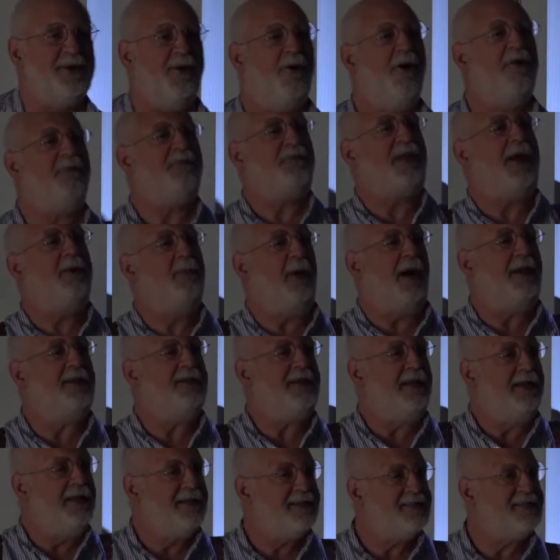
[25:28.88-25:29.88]
So off they
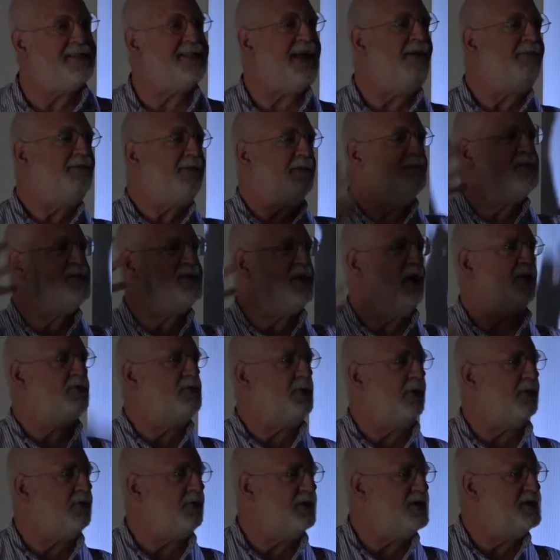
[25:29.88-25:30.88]
went, stuffed themselves
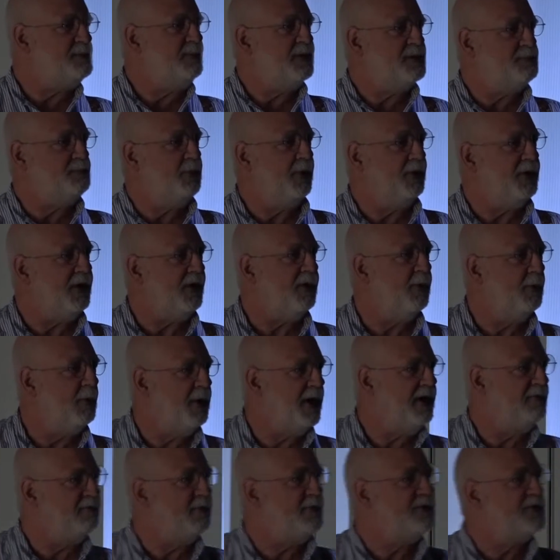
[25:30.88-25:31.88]
with Christmas pudding or
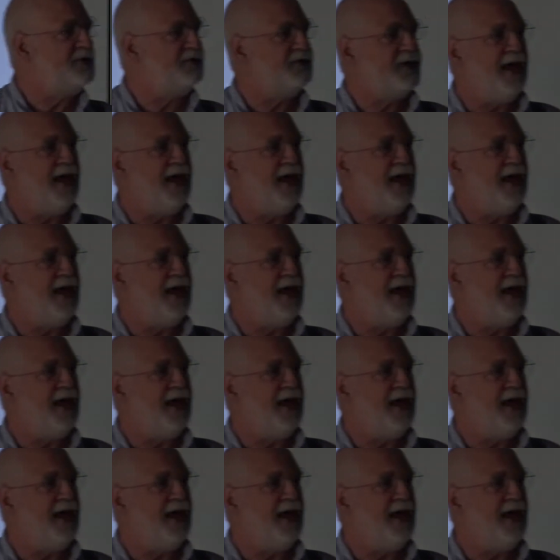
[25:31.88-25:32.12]
whatever was